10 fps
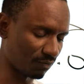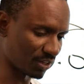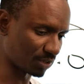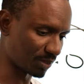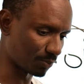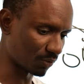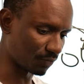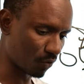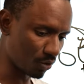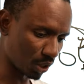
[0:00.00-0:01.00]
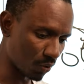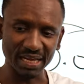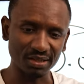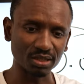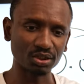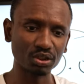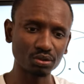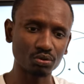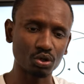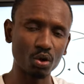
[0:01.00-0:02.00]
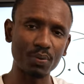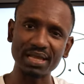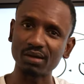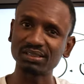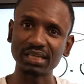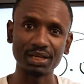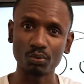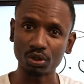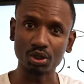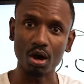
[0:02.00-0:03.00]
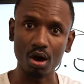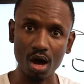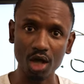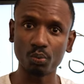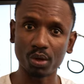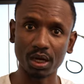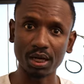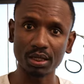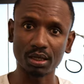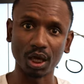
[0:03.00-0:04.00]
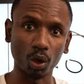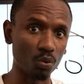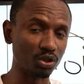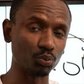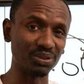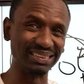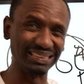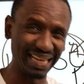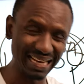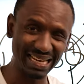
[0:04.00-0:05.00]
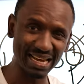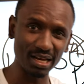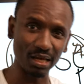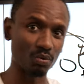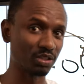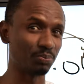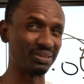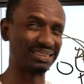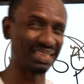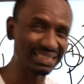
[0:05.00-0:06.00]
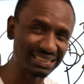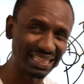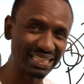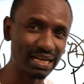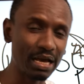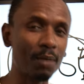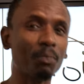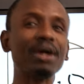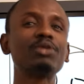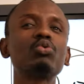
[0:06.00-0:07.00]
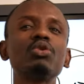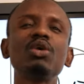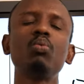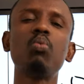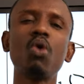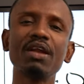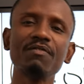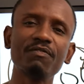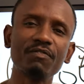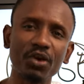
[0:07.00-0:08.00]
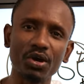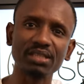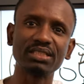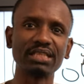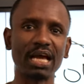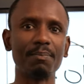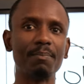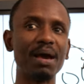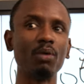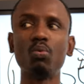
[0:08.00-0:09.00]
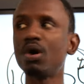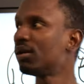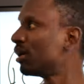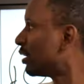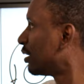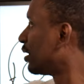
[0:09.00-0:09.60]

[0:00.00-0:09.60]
investment portfolio. It doesn't go without saying it was hard work, it was resilient, it was persistent, but I took the one first step by one,